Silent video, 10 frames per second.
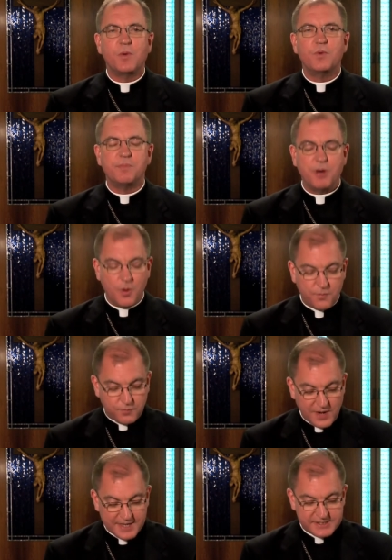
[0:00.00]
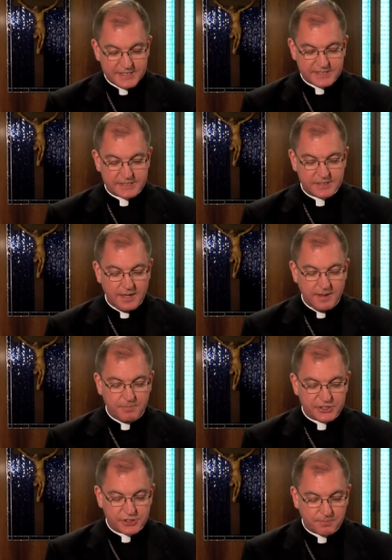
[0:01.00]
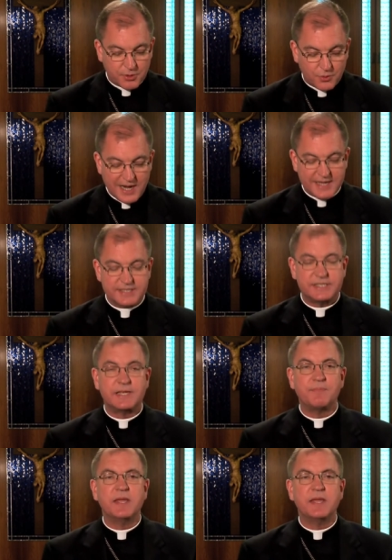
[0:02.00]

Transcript: with Pope Francis, Bishop Perez,